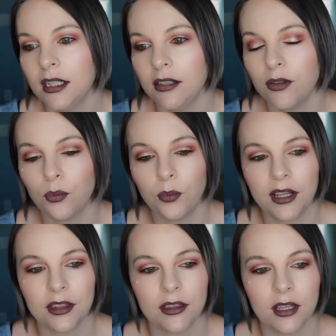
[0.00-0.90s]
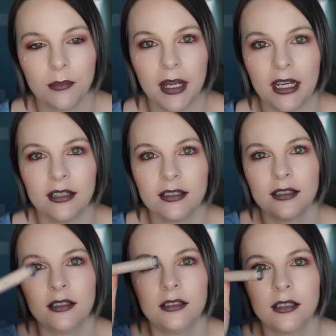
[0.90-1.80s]
Even with a
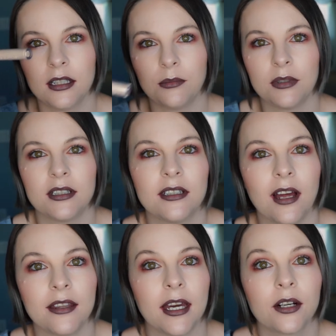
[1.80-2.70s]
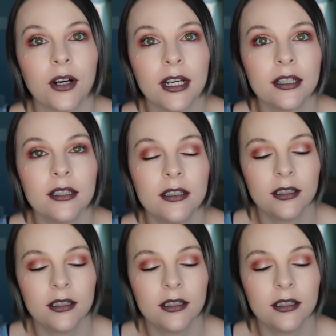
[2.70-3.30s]
base, it was not that great.